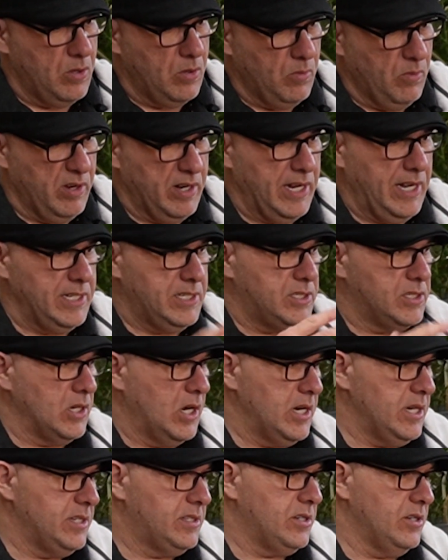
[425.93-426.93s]
when I
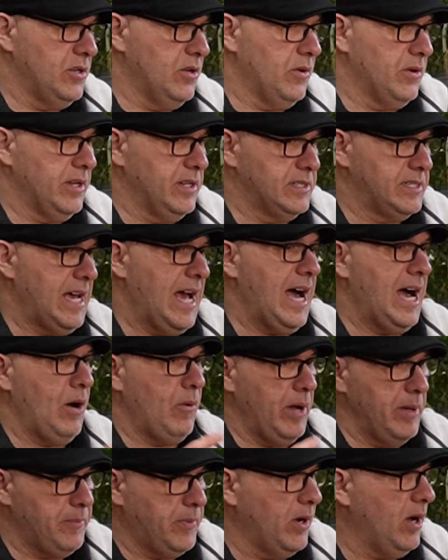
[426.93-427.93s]
started to notice how
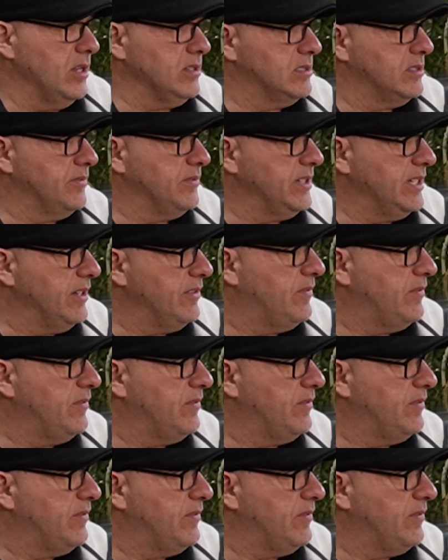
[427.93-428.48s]
I positively